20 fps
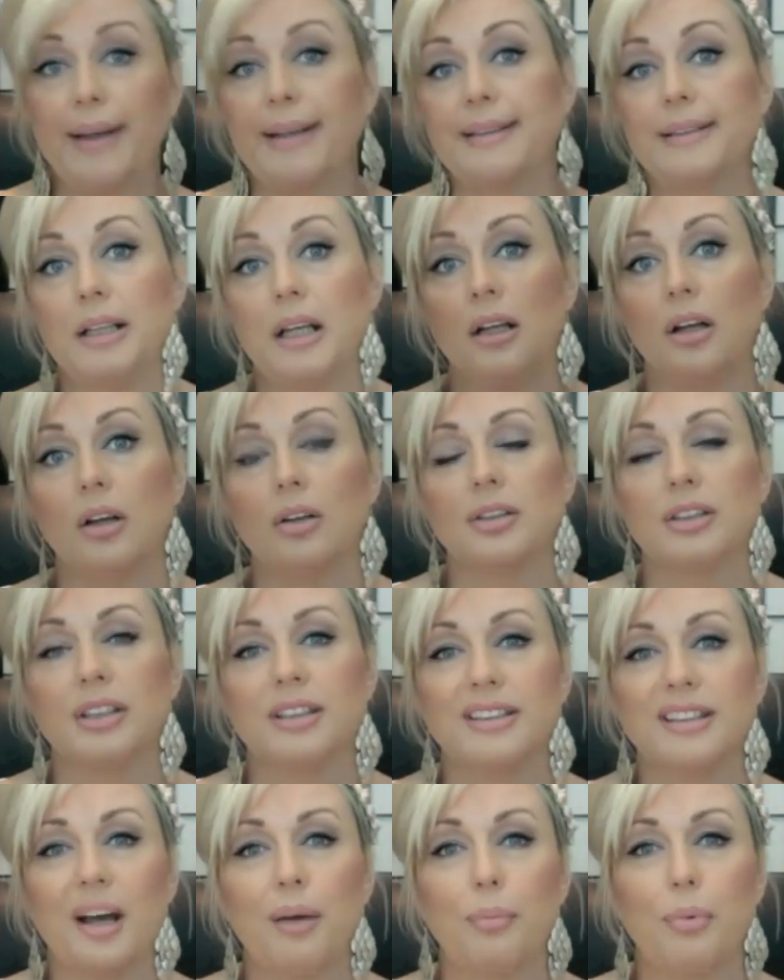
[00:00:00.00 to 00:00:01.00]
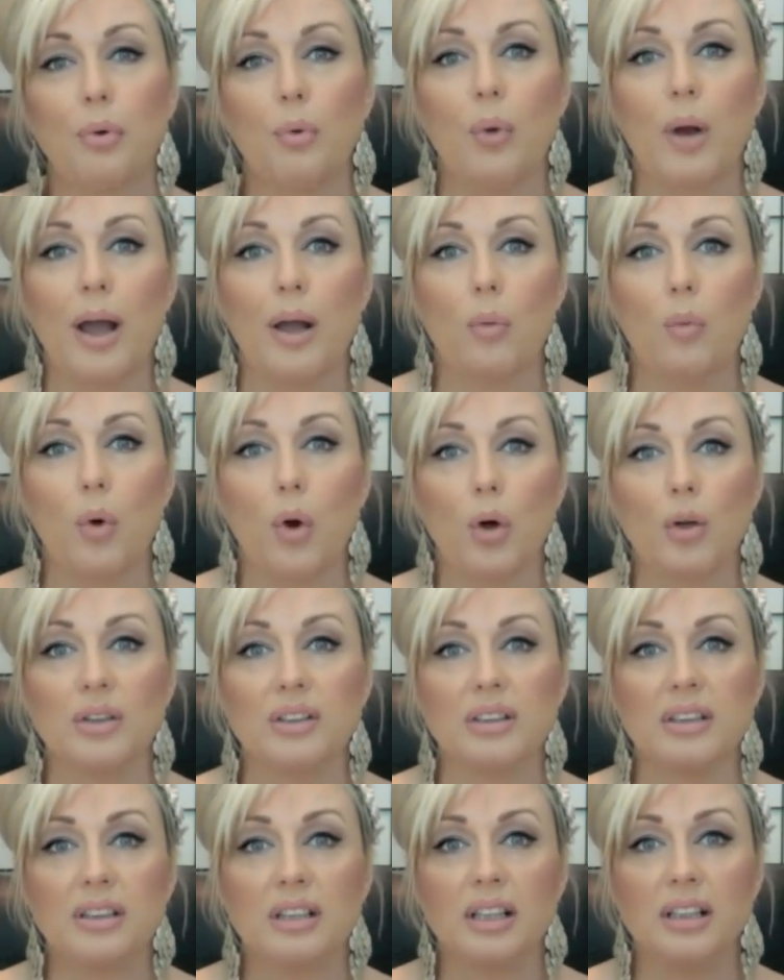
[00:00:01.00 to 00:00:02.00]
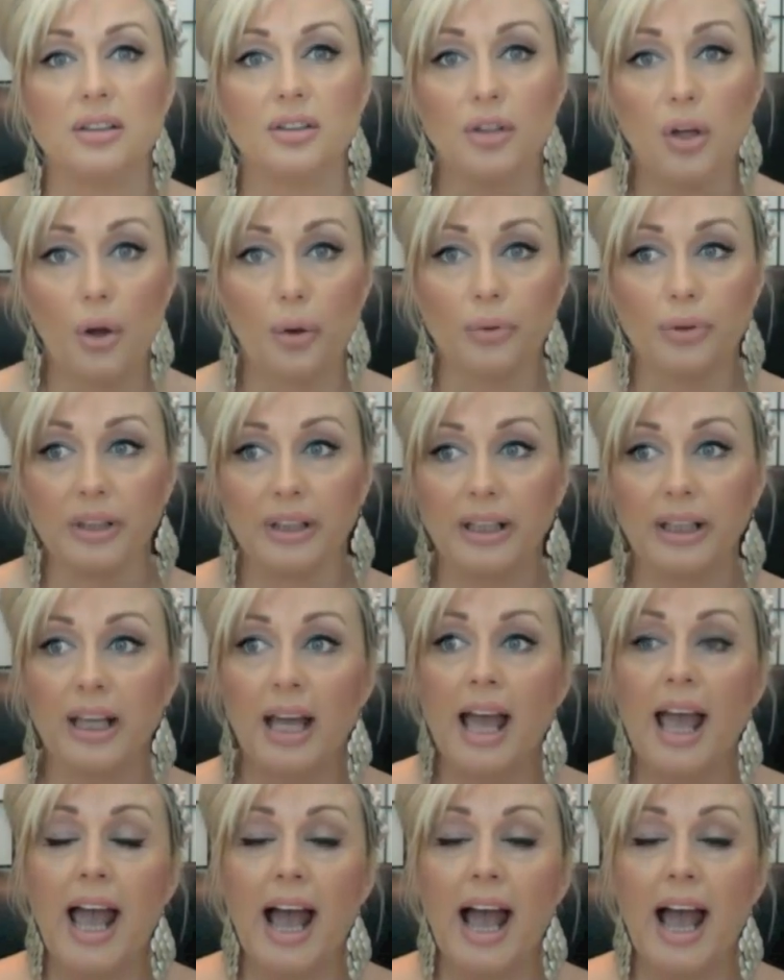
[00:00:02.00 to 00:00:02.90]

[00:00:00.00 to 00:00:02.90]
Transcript: Estee Lauder Double Wear was Tony,